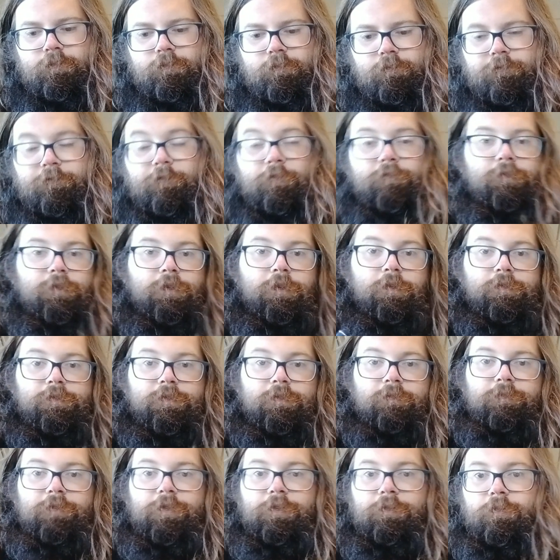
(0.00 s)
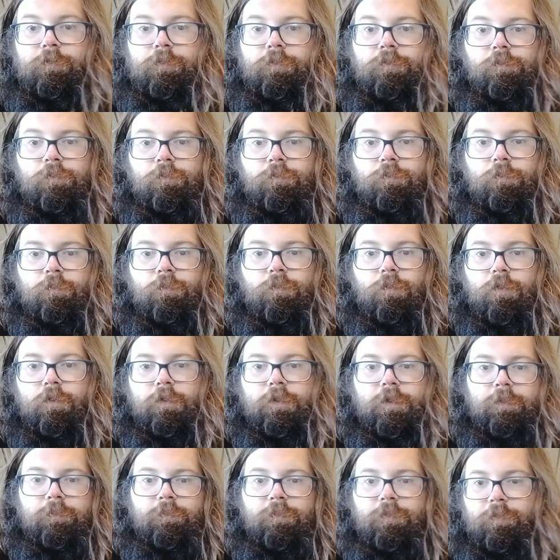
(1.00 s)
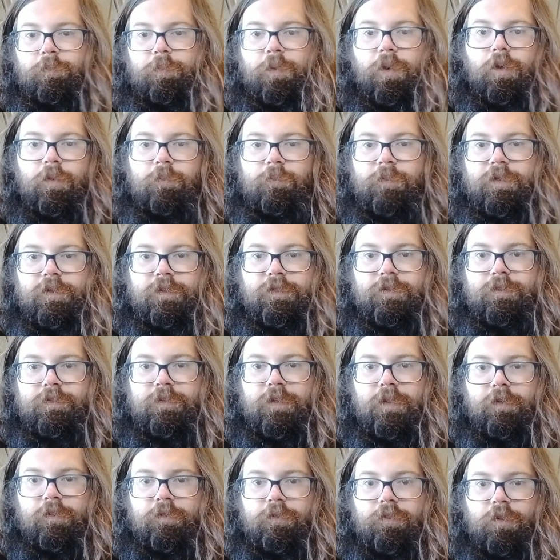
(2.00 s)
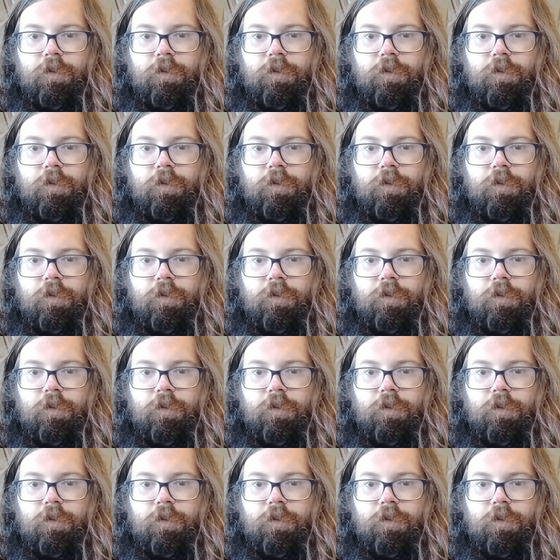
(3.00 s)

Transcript: for those of you who work in departments that